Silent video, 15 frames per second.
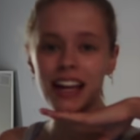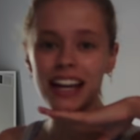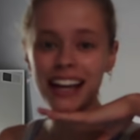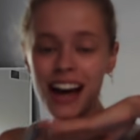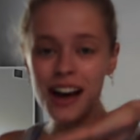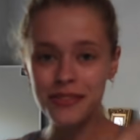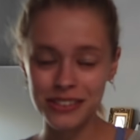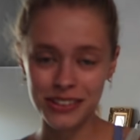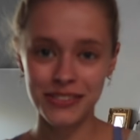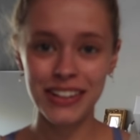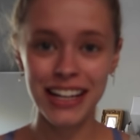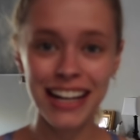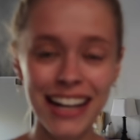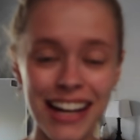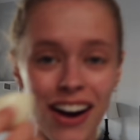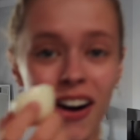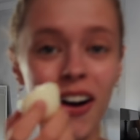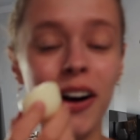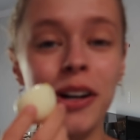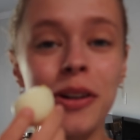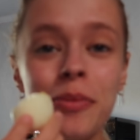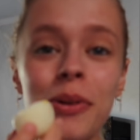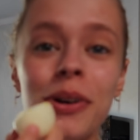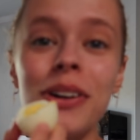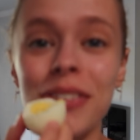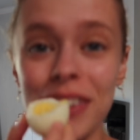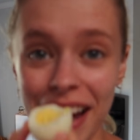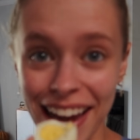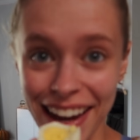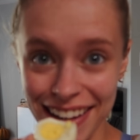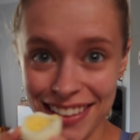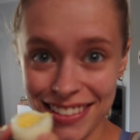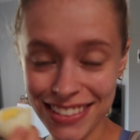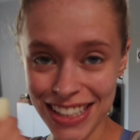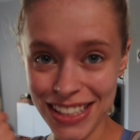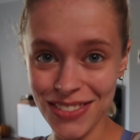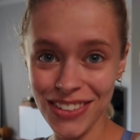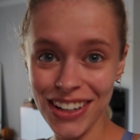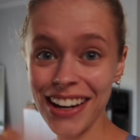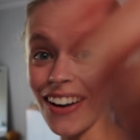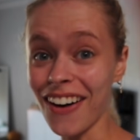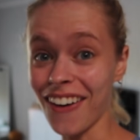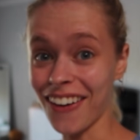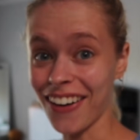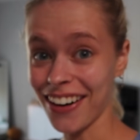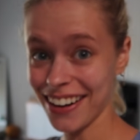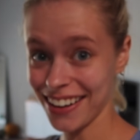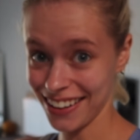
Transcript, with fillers: makeup, and I'm eating a hard-boiled egg because we are,